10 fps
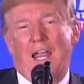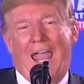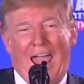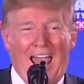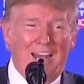to
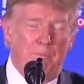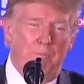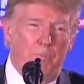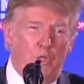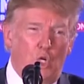
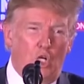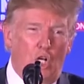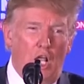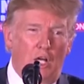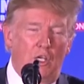Adam, good
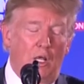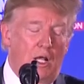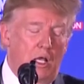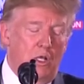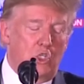luck. You got
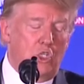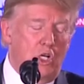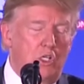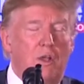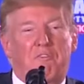a
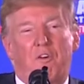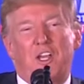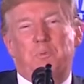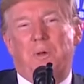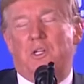tough
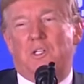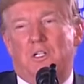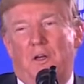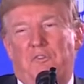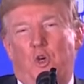race, but he's a
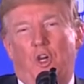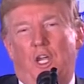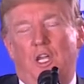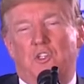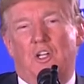tough cookie.
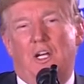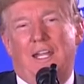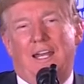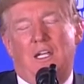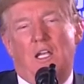He's going to
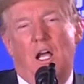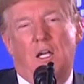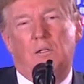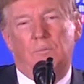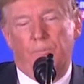get it done.